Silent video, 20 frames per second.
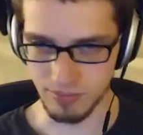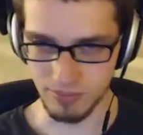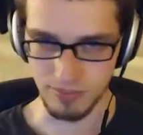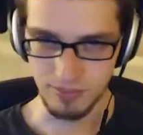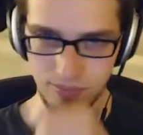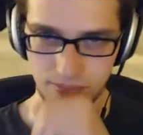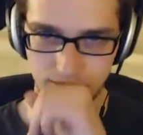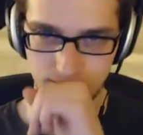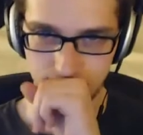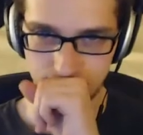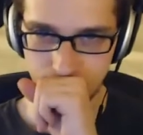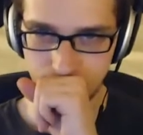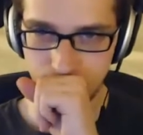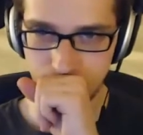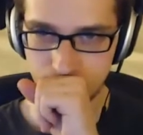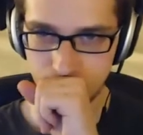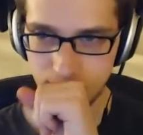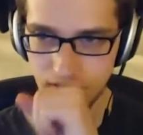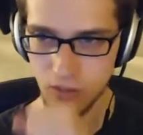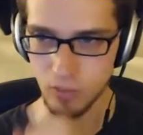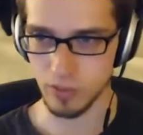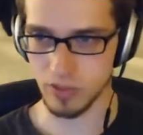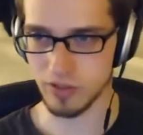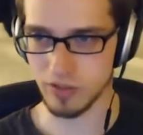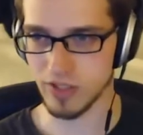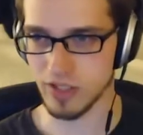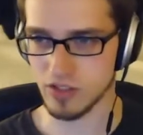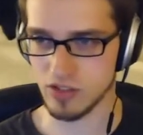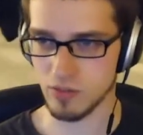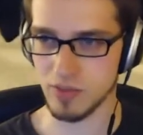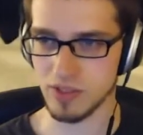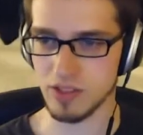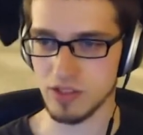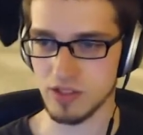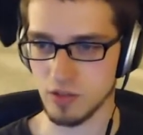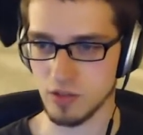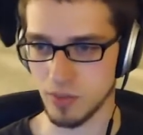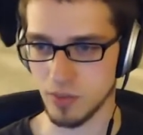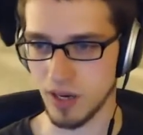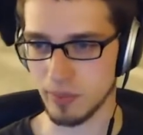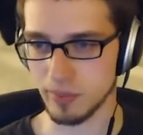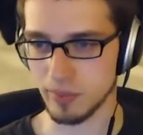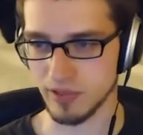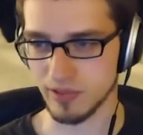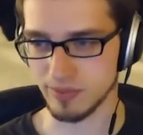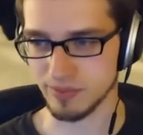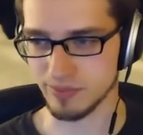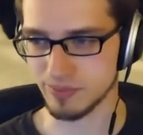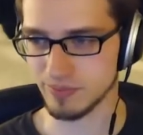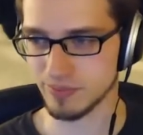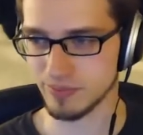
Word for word: I wonder if that's what makes it so popular.